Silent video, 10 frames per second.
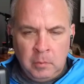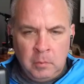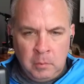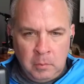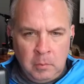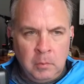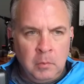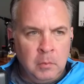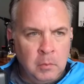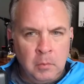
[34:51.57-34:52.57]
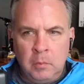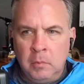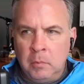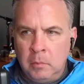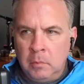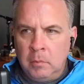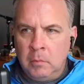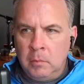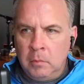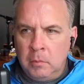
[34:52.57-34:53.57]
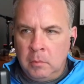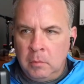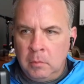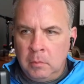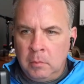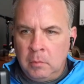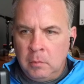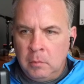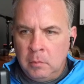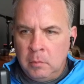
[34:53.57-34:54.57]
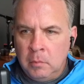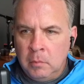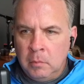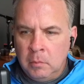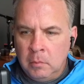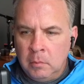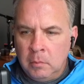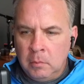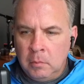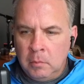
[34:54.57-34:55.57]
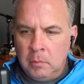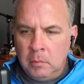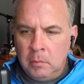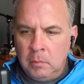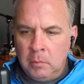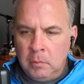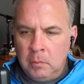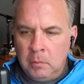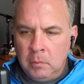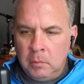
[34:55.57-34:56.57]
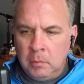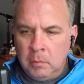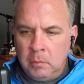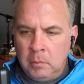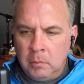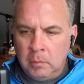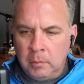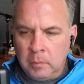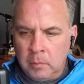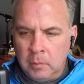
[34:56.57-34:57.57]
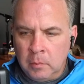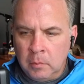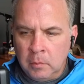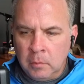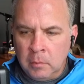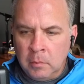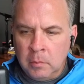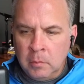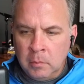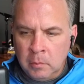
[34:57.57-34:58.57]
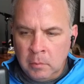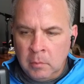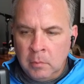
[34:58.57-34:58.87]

No words are spoken by the person on screen.